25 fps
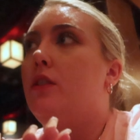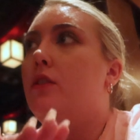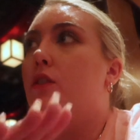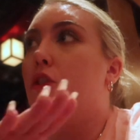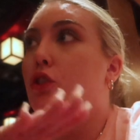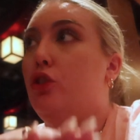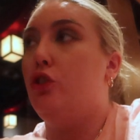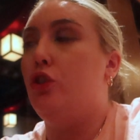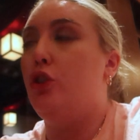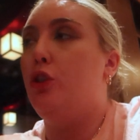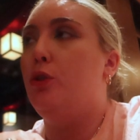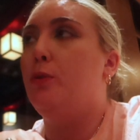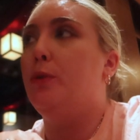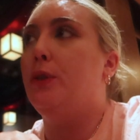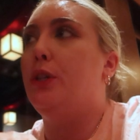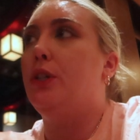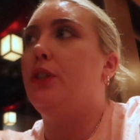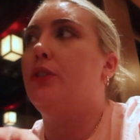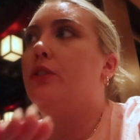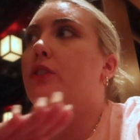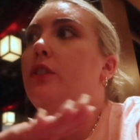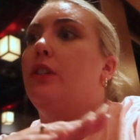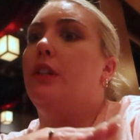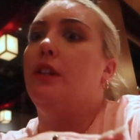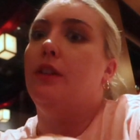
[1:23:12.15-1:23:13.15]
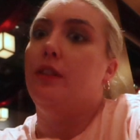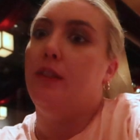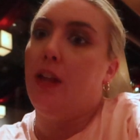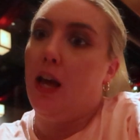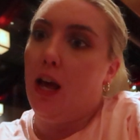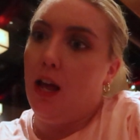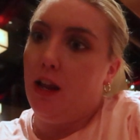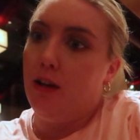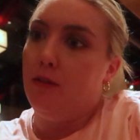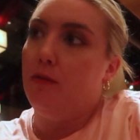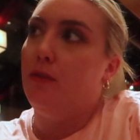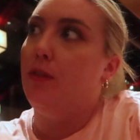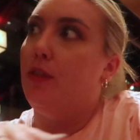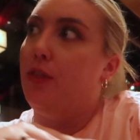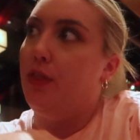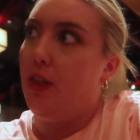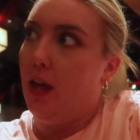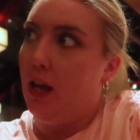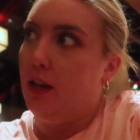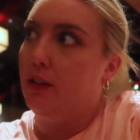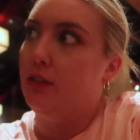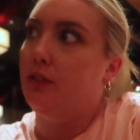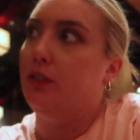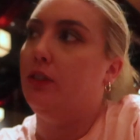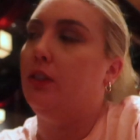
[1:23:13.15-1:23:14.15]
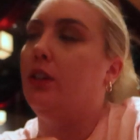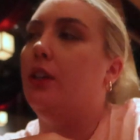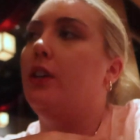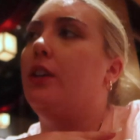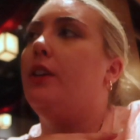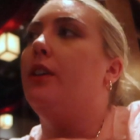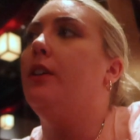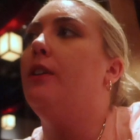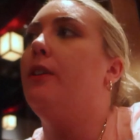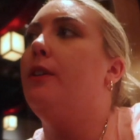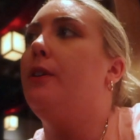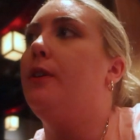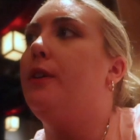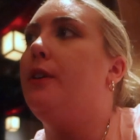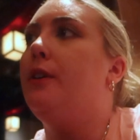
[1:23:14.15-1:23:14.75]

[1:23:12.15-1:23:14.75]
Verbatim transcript: the skewers, then this.